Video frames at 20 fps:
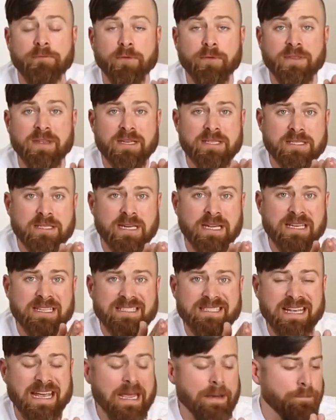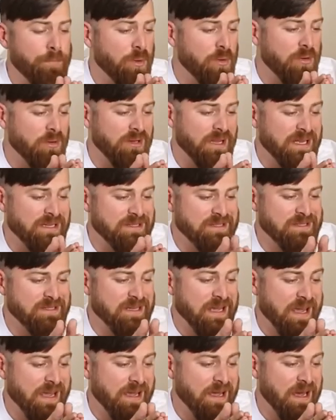for this example, let's
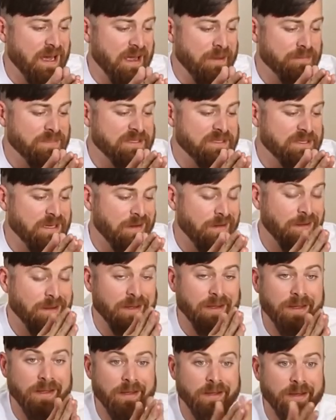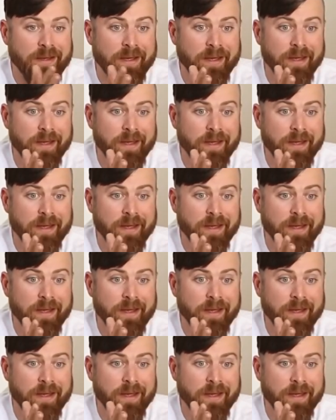say I'm selling